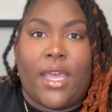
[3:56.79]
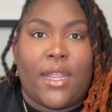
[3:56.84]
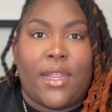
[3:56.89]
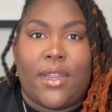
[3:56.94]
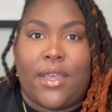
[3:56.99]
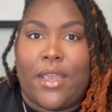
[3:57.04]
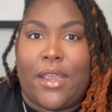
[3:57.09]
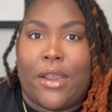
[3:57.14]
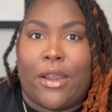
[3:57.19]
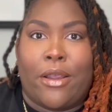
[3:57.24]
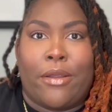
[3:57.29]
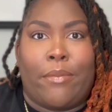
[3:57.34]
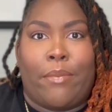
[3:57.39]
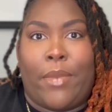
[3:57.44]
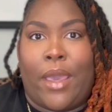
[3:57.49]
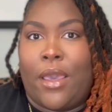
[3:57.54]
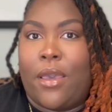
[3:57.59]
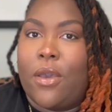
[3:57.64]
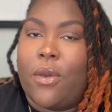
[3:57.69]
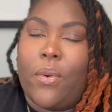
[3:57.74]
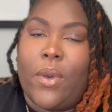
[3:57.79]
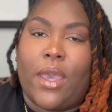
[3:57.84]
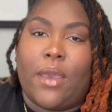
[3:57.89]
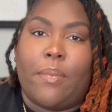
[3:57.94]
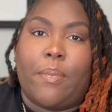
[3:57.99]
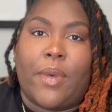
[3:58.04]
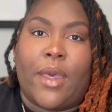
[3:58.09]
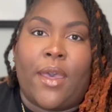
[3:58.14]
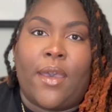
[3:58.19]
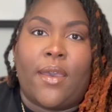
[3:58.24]
in here and make a quick
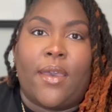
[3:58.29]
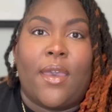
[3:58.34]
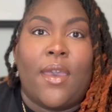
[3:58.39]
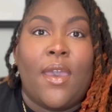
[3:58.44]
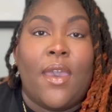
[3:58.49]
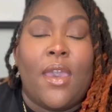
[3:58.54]
buck.